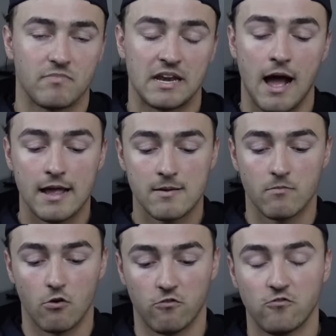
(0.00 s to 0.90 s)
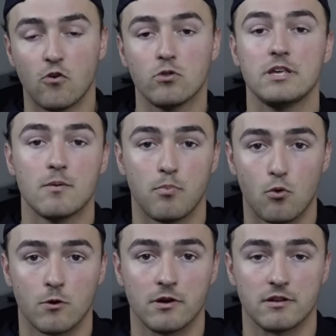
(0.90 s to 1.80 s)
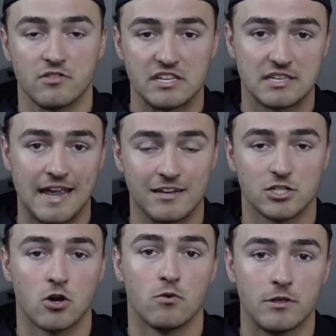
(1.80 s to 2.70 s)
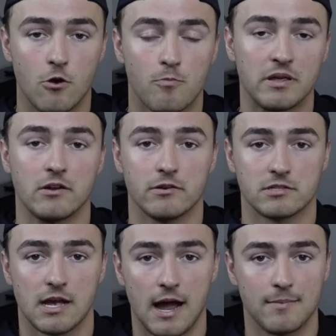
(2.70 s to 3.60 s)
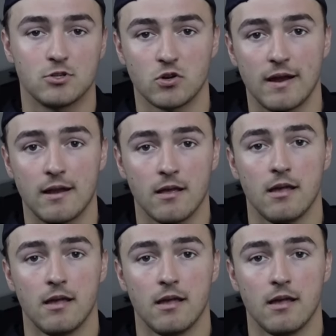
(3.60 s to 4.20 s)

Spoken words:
and I am fully aboard this Antonio Pierce hype train.